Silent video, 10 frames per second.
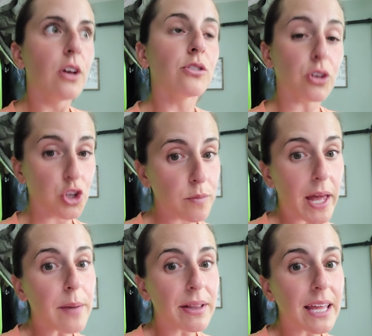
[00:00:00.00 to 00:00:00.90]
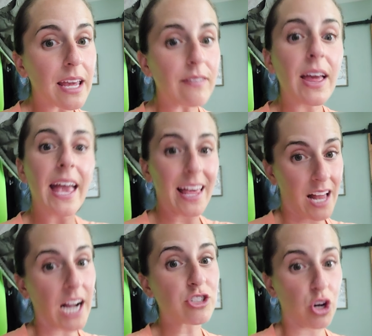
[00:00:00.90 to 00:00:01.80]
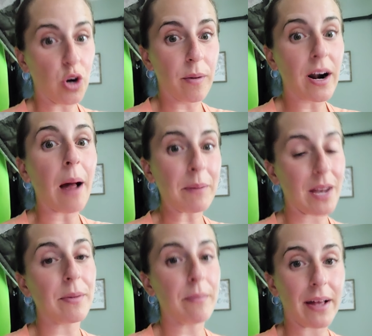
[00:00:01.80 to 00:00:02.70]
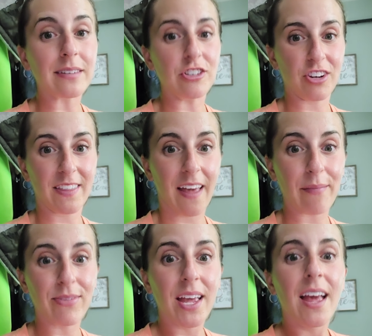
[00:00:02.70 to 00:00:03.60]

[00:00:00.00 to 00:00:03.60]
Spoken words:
So you better believe in October, I'm going to be messaging them.